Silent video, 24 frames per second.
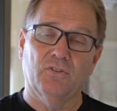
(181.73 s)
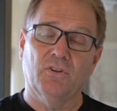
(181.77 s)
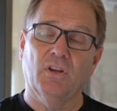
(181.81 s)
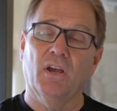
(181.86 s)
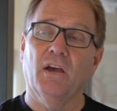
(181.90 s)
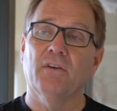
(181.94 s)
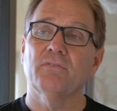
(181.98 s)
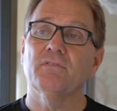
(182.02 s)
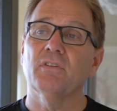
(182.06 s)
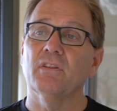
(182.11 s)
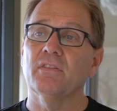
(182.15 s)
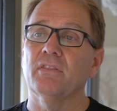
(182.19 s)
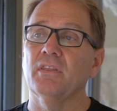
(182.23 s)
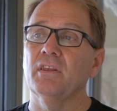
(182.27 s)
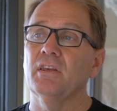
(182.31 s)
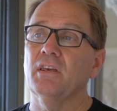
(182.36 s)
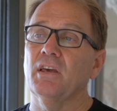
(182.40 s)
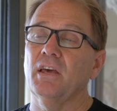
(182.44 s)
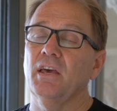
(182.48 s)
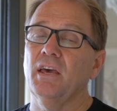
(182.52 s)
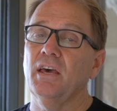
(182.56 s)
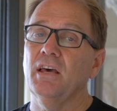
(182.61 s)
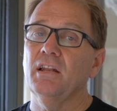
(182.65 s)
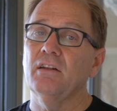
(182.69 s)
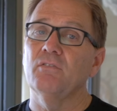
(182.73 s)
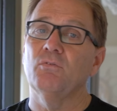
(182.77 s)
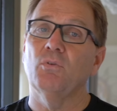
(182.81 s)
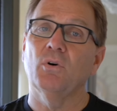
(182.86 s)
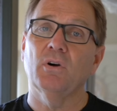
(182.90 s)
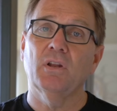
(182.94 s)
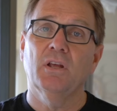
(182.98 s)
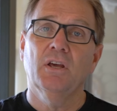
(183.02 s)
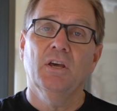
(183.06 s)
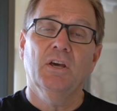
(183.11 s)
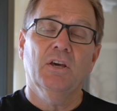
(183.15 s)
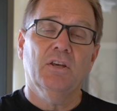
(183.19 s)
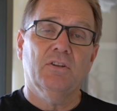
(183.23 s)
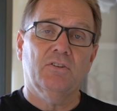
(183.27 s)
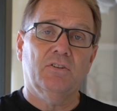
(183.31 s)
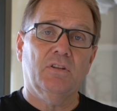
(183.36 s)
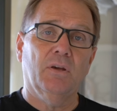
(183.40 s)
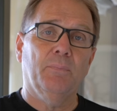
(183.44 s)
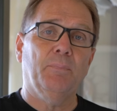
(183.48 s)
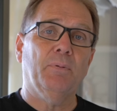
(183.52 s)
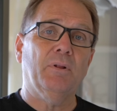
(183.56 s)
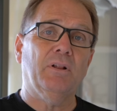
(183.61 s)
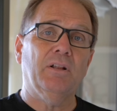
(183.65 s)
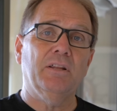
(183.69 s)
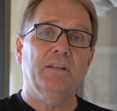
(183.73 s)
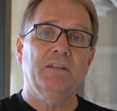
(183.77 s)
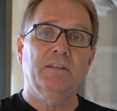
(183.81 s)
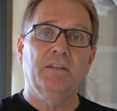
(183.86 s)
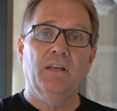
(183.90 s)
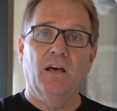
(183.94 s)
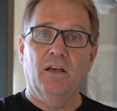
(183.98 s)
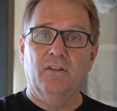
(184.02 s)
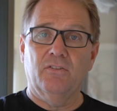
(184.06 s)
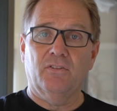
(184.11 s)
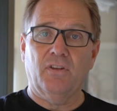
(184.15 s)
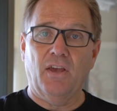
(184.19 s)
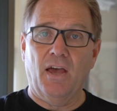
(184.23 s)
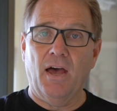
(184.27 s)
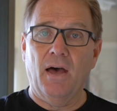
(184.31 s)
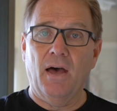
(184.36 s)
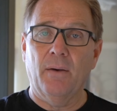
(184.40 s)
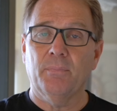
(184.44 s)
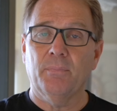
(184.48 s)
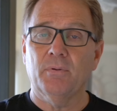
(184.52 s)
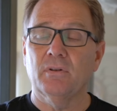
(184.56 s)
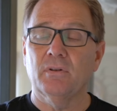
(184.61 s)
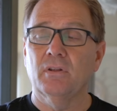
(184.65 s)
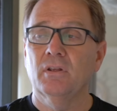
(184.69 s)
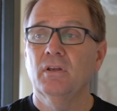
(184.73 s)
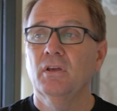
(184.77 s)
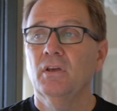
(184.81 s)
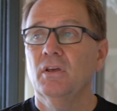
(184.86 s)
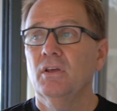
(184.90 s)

You have to think ahead of what typically does happen.